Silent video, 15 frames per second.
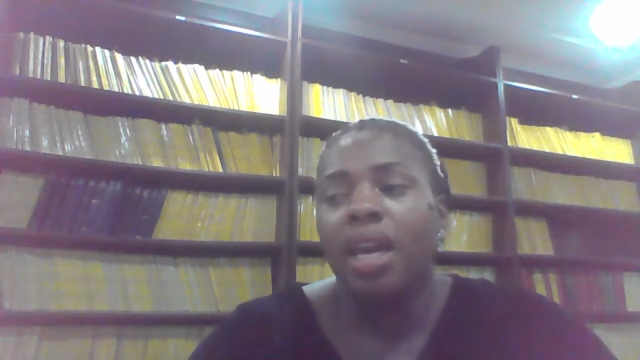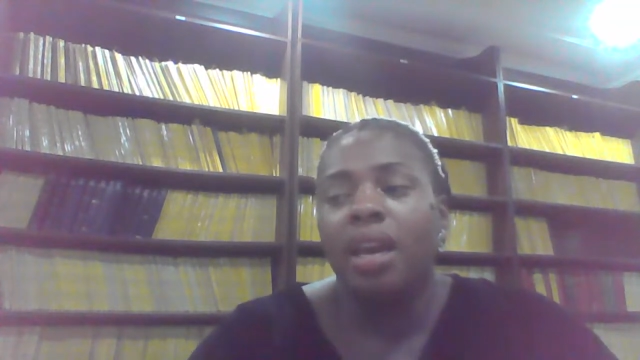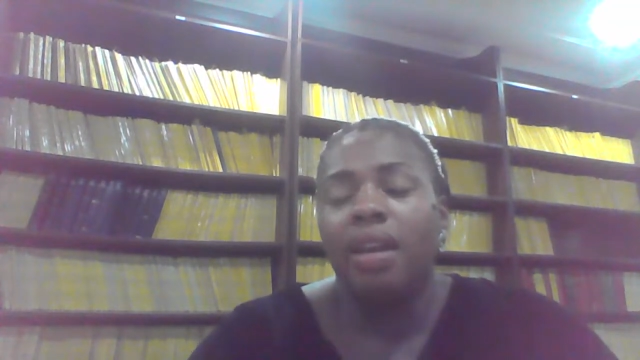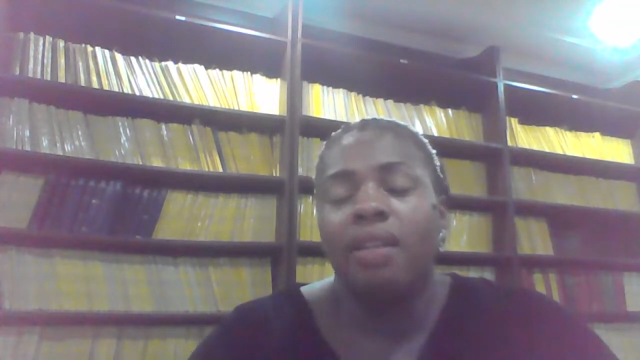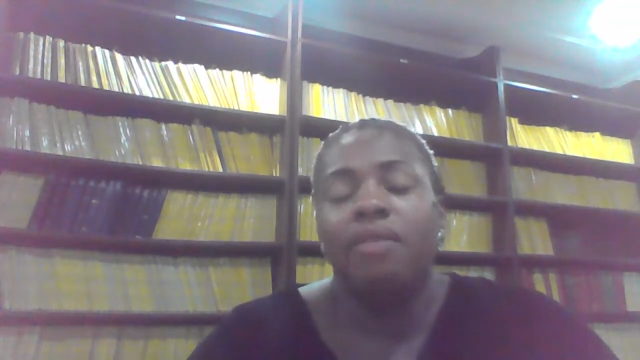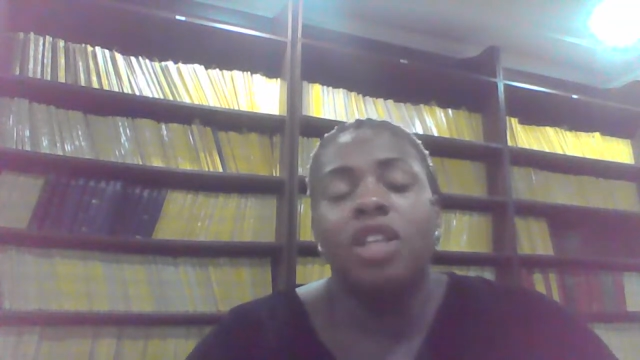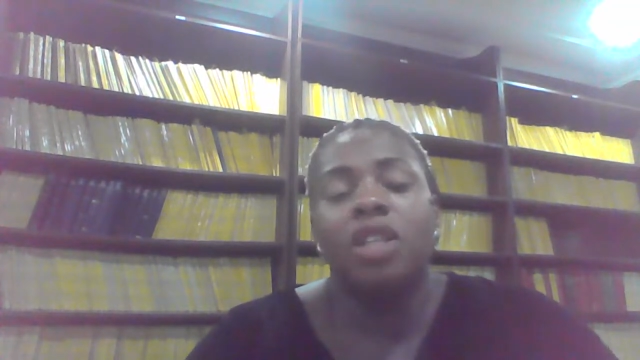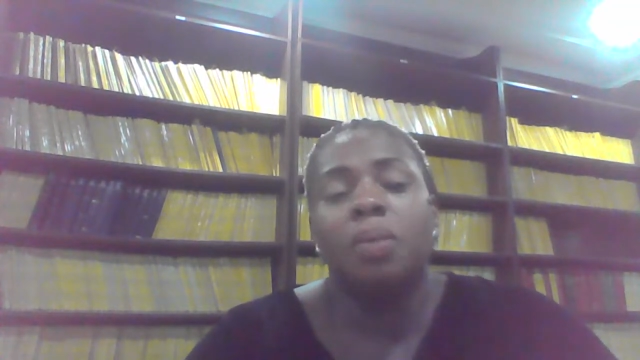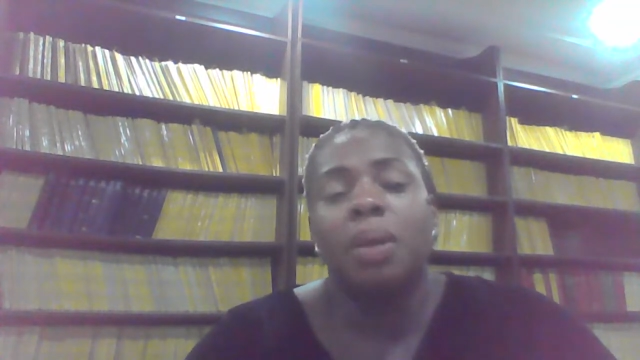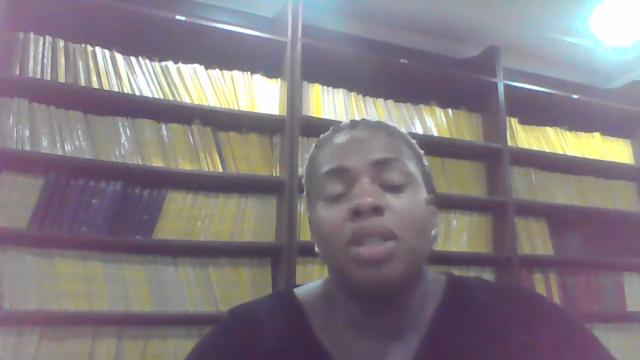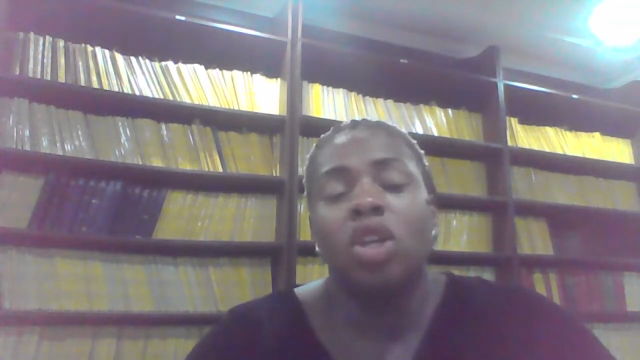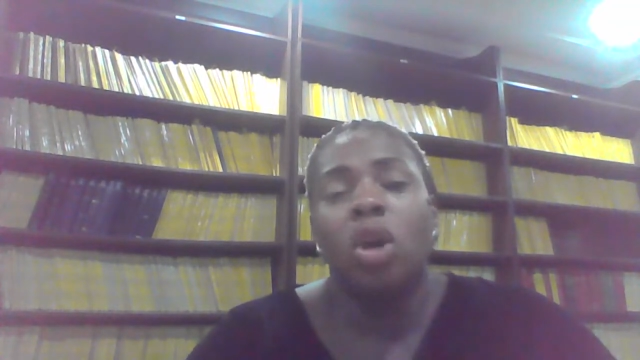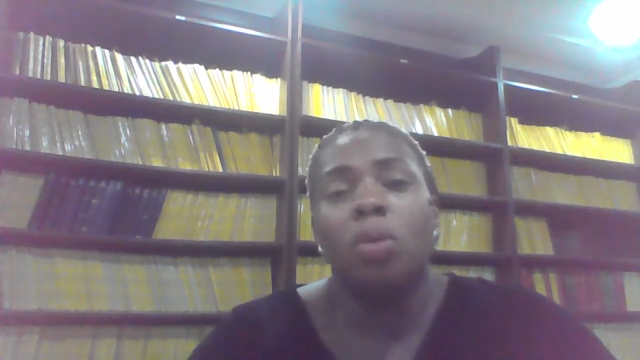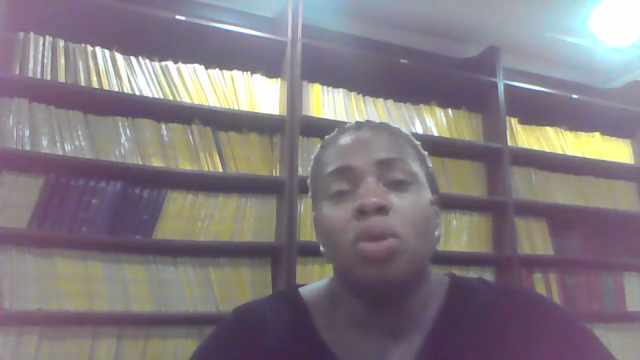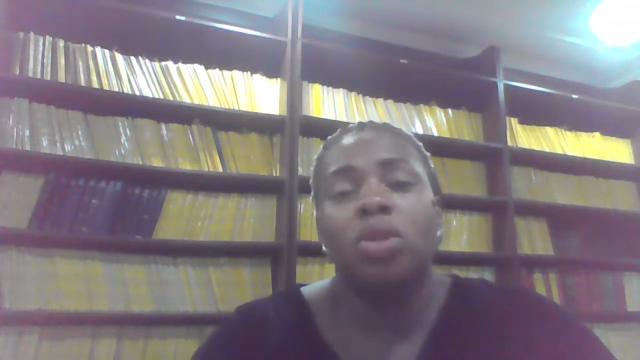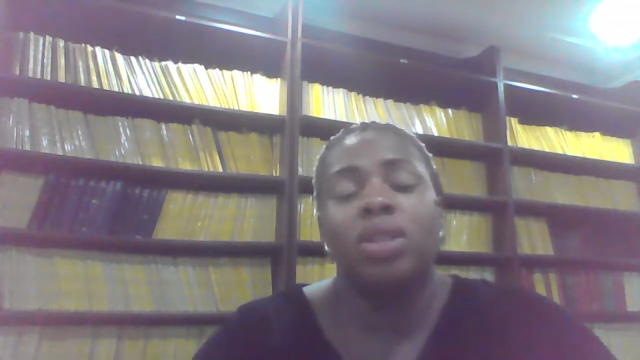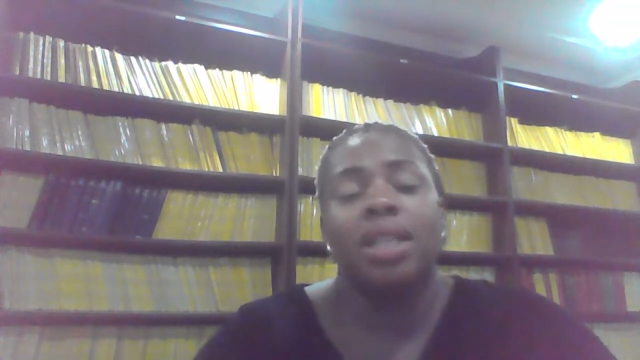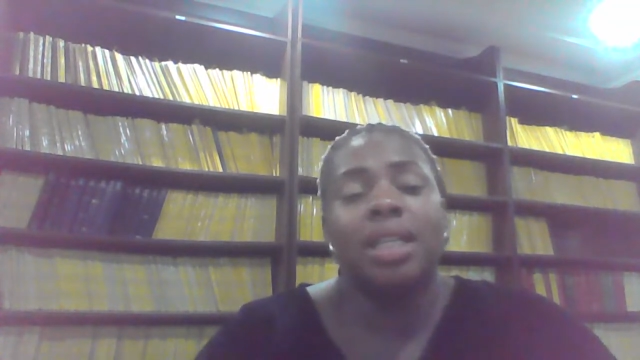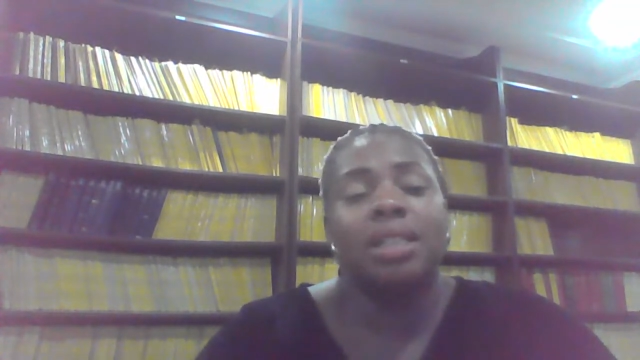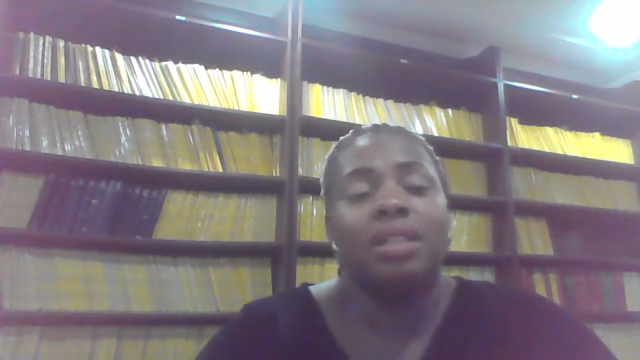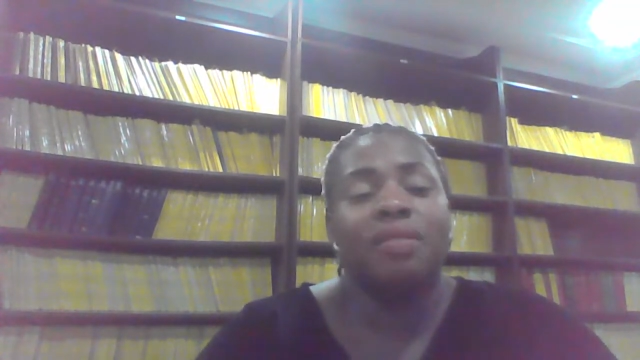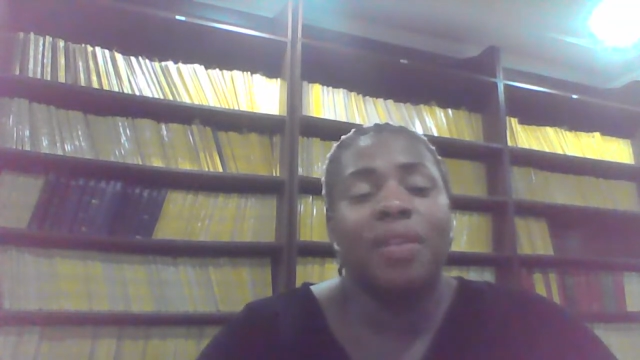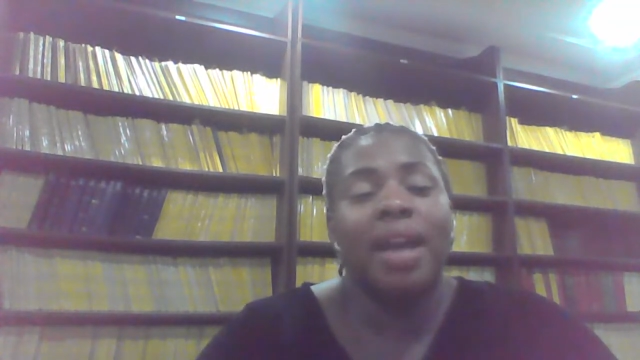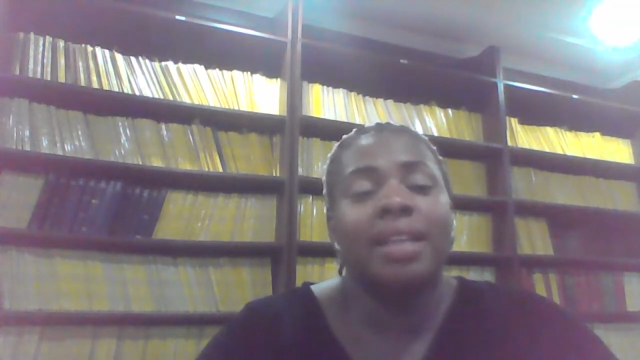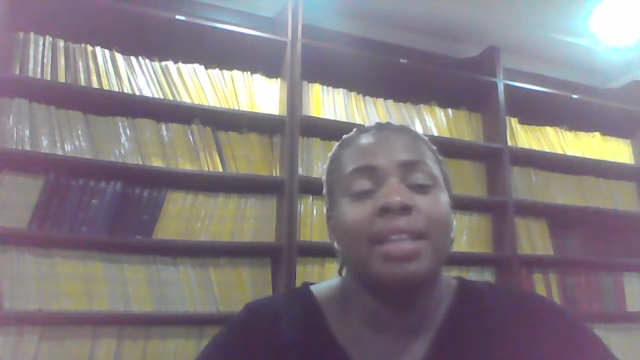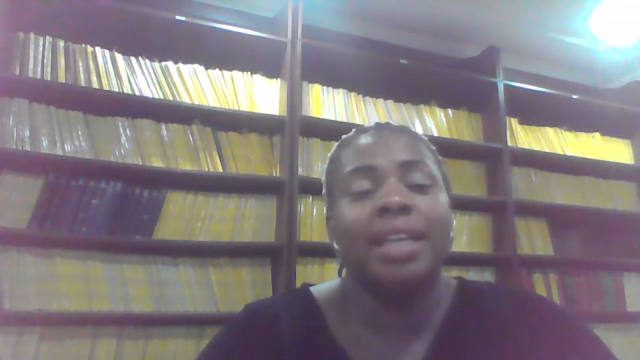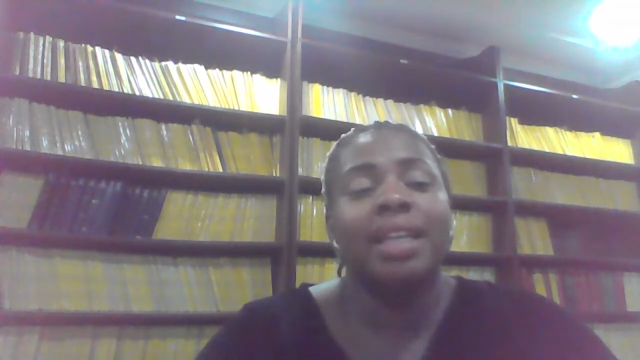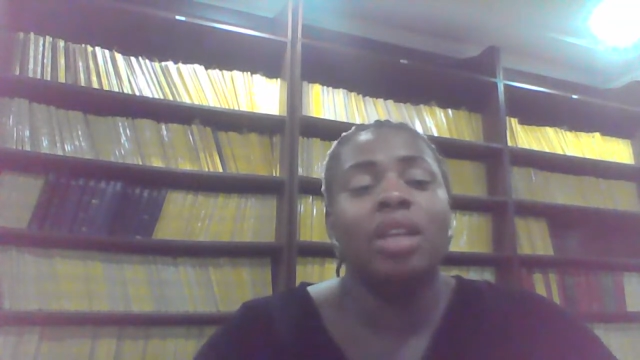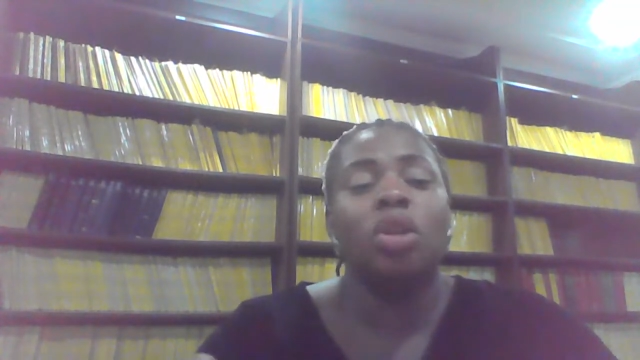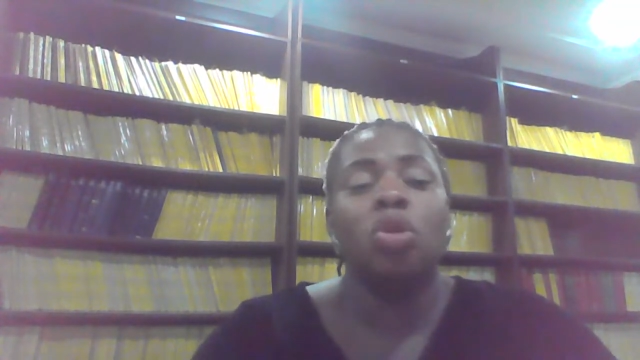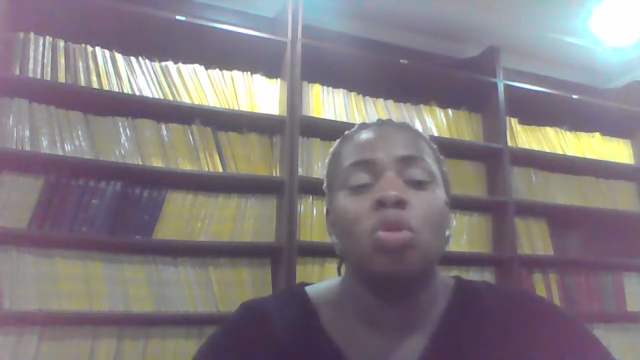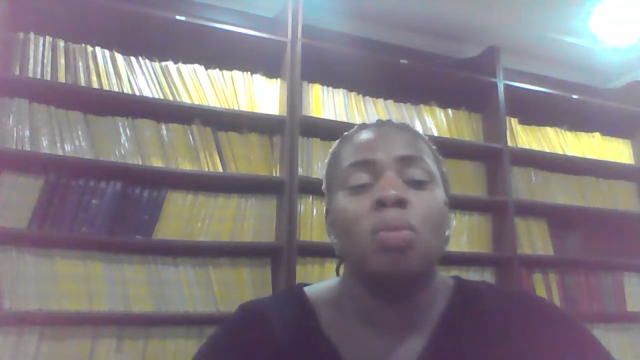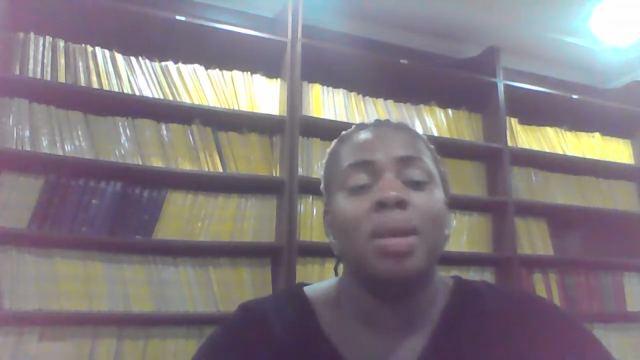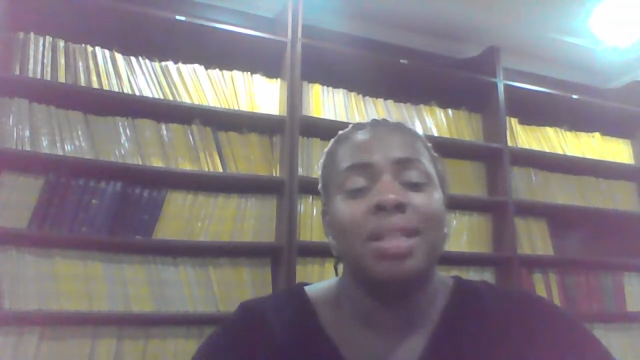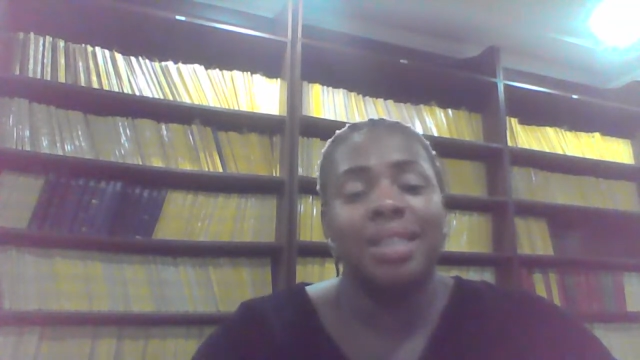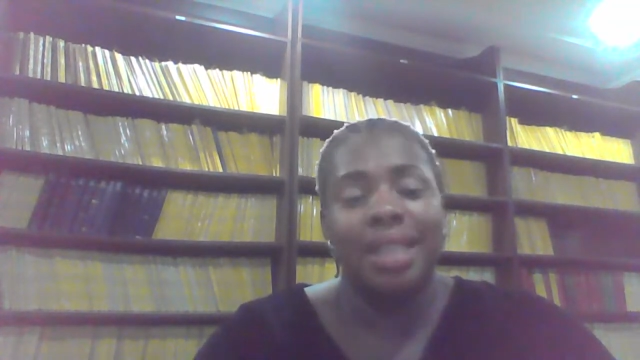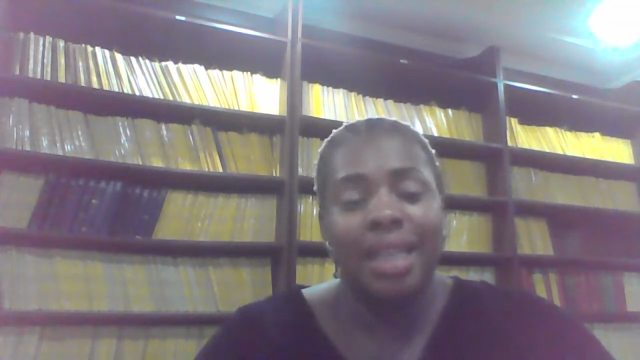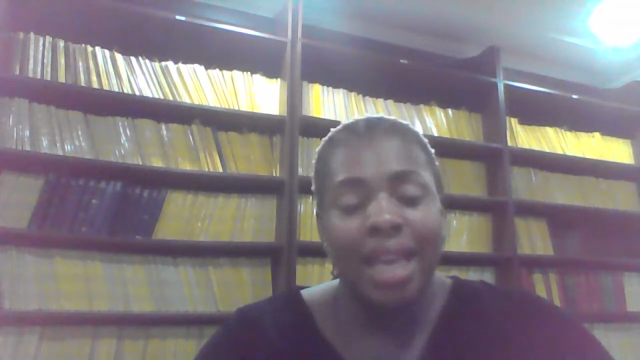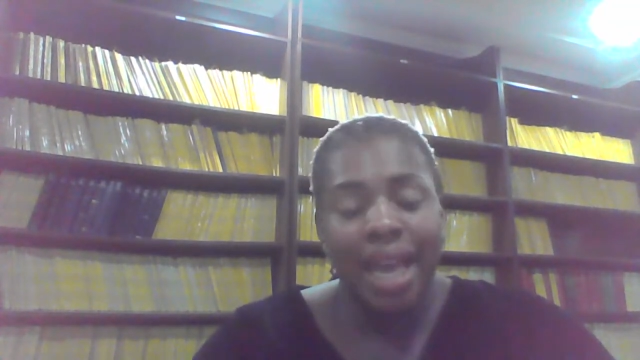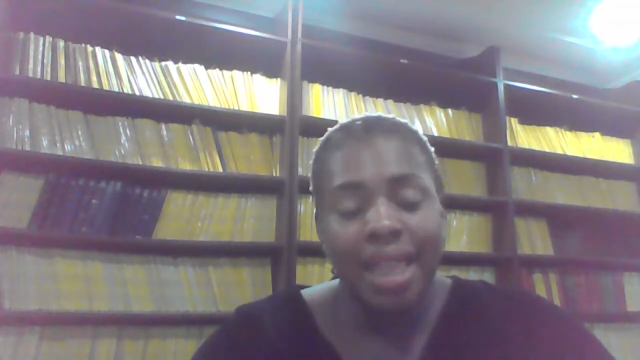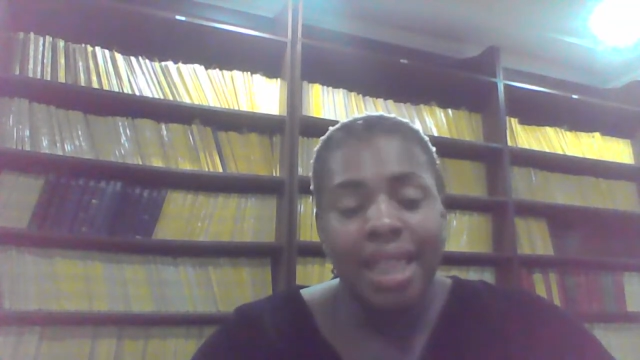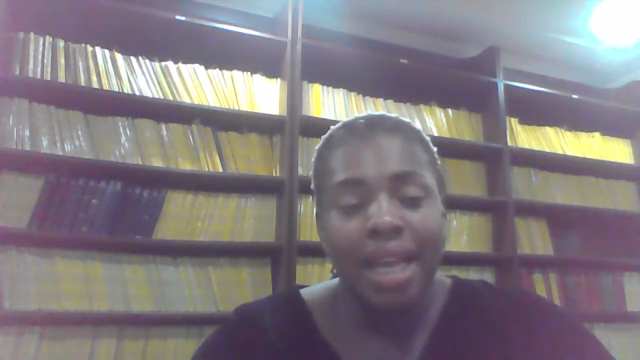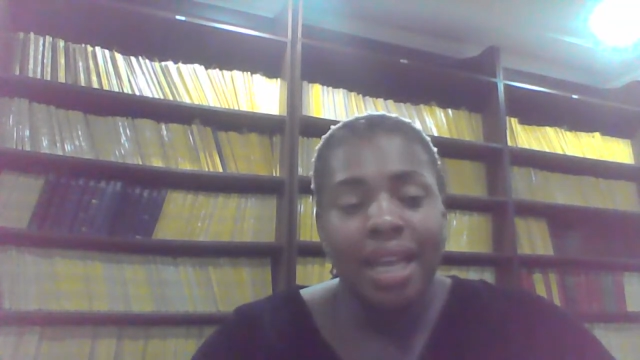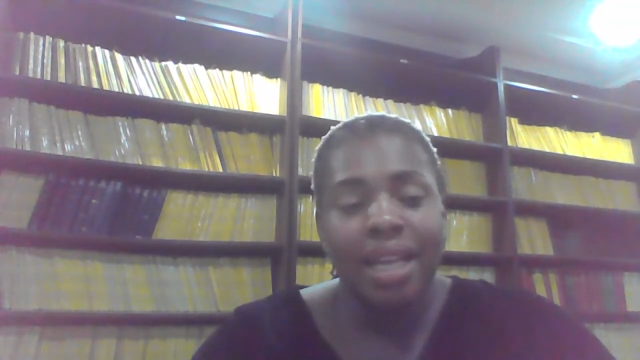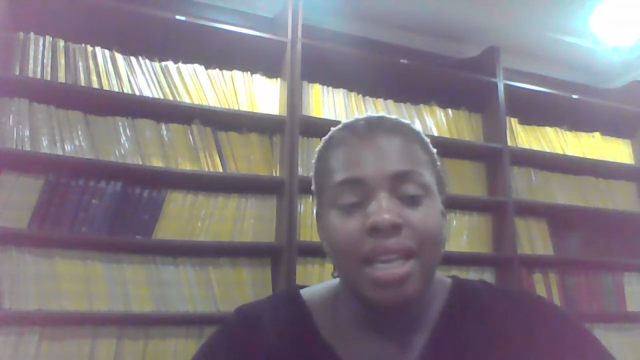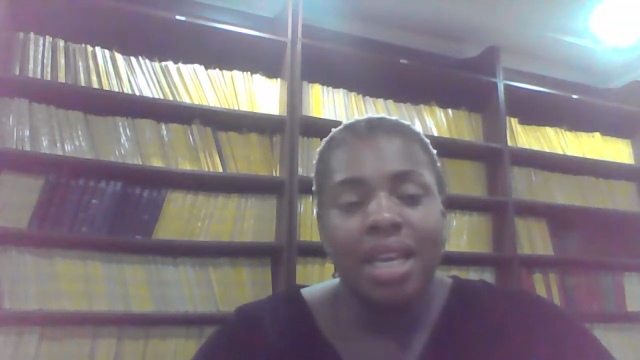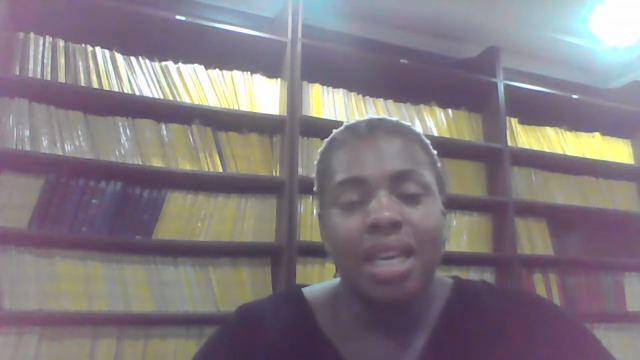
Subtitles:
If this person coming to testify and tender document together,